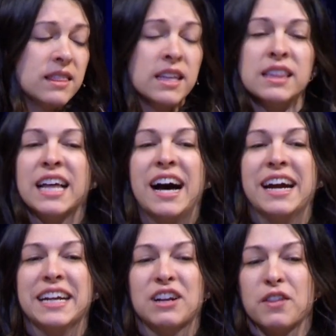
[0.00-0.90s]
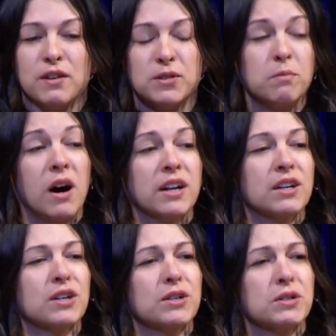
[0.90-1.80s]
the line on those
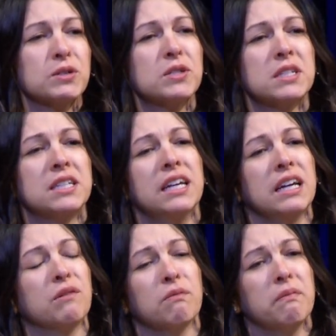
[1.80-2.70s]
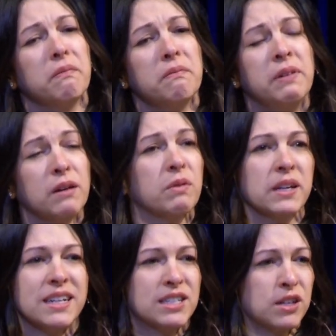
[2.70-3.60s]
monitors, it
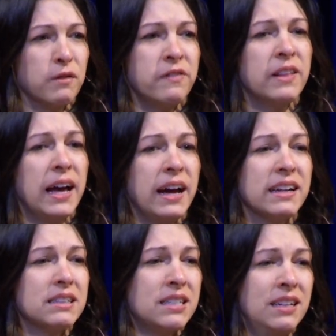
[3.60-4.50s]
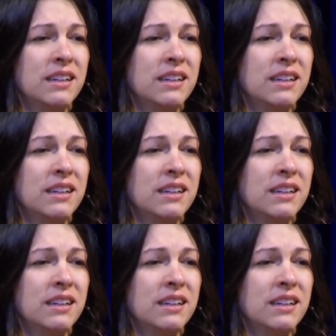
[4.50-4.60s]
really does go flat.